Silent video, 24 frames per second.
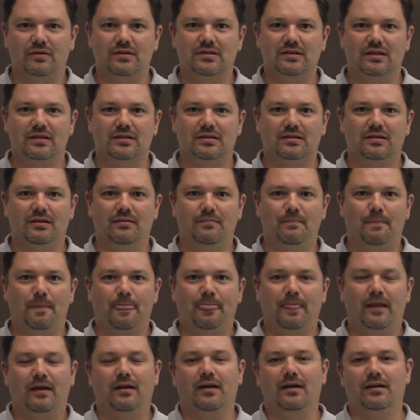resistant,
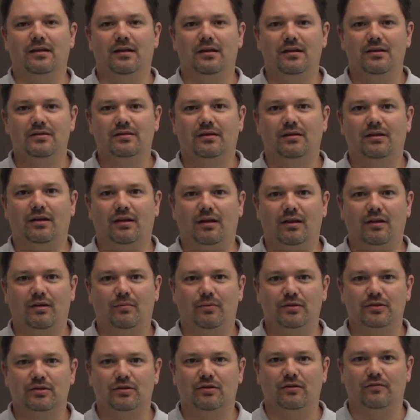and easily
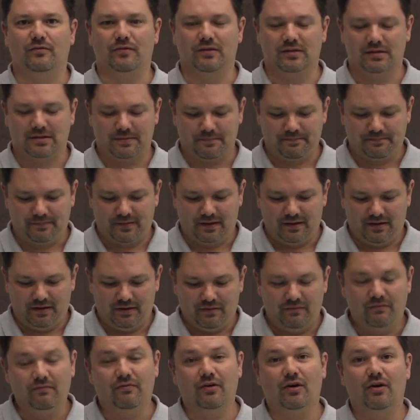cleanable surface.
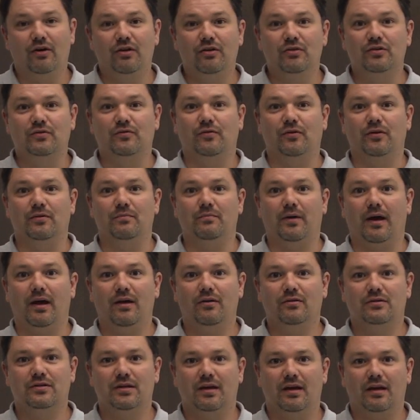Very useful in
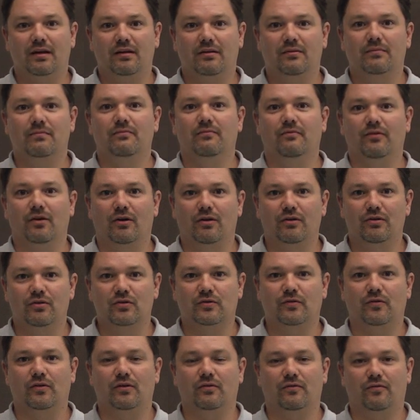biotech, very
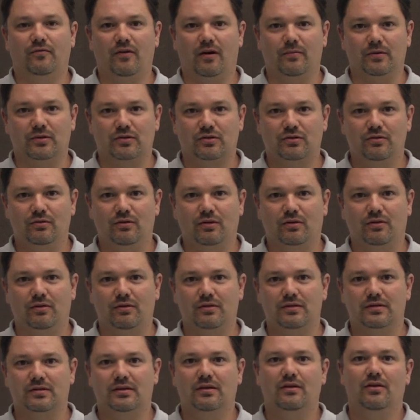useful in
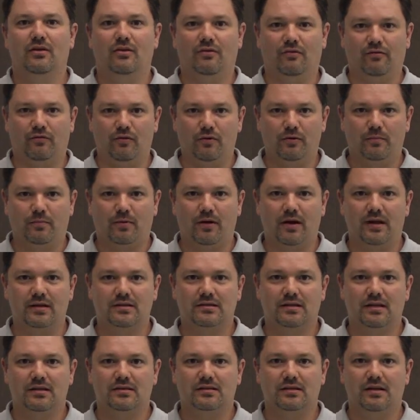pharmaceuticals, food
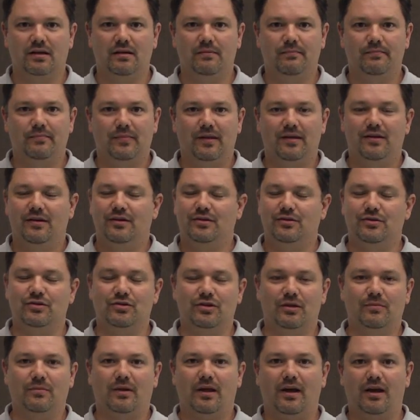processing,
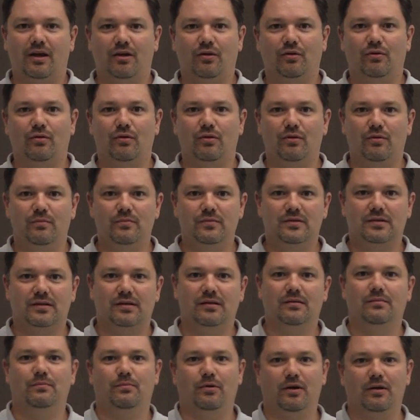gym locker rooms,
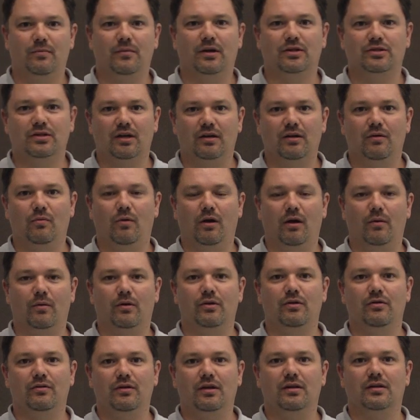pretty much anywhere where
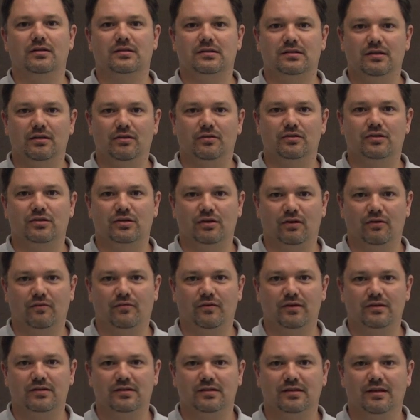you need a sealed
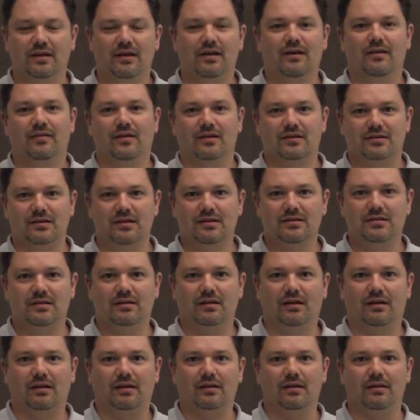surface that's easy
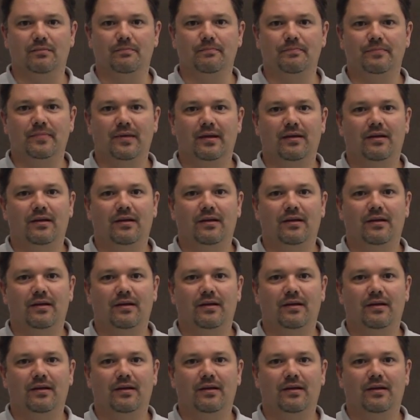to clean.